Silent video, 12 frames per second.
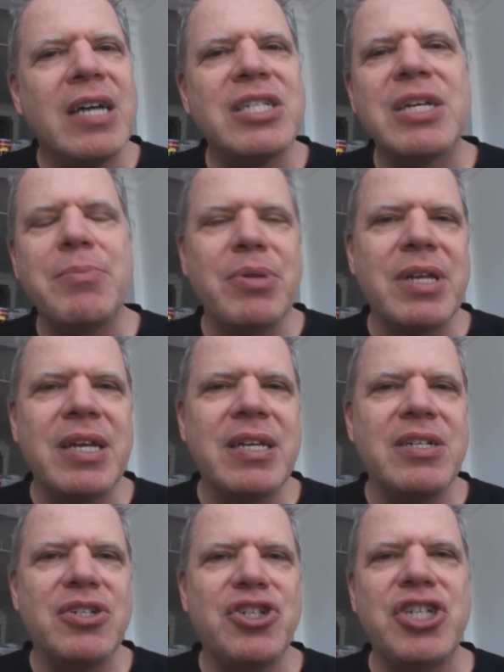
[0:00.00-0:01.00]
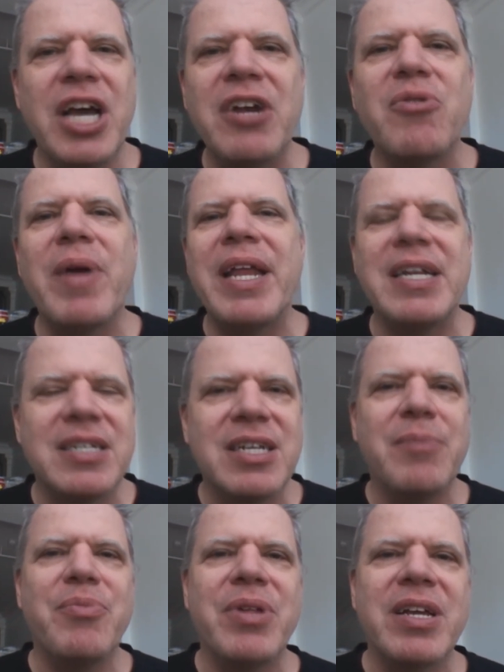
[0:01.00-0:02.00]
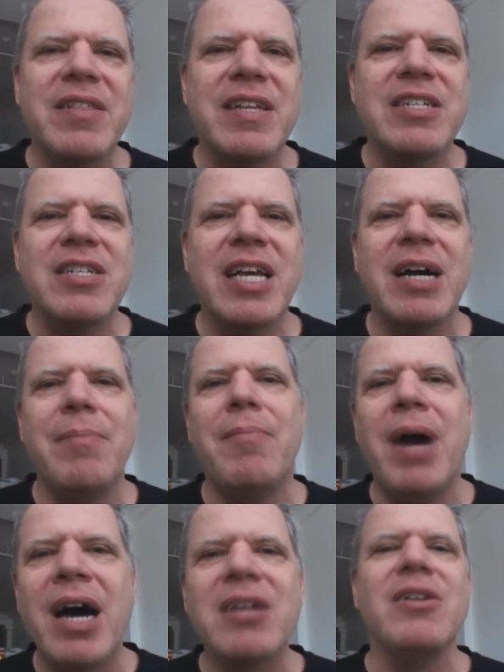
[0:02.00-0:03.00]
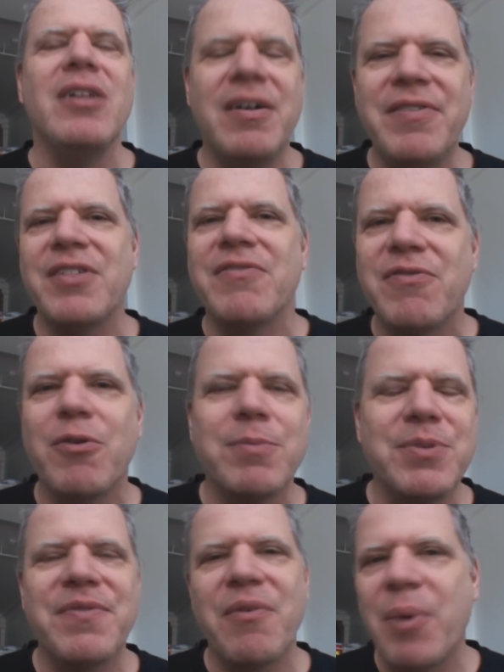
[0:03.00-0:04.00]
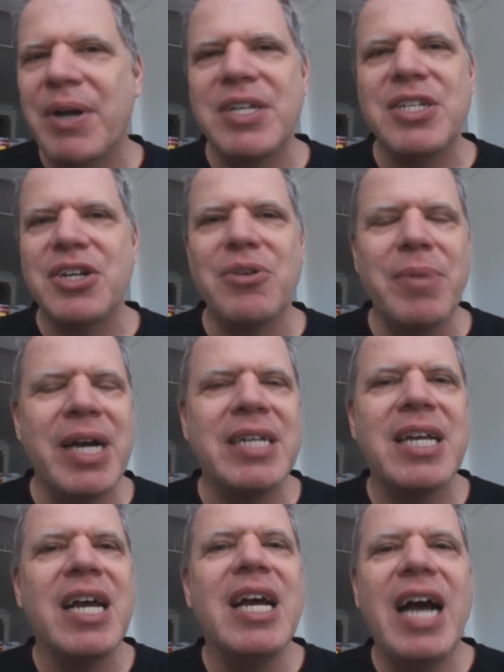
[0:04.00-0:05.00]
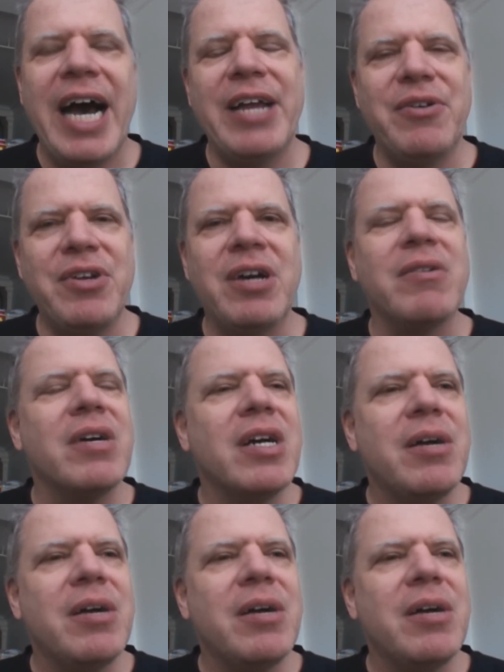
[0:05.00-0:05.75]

simply generating something that's like a model of other forms of awareness in your mind, I don't know.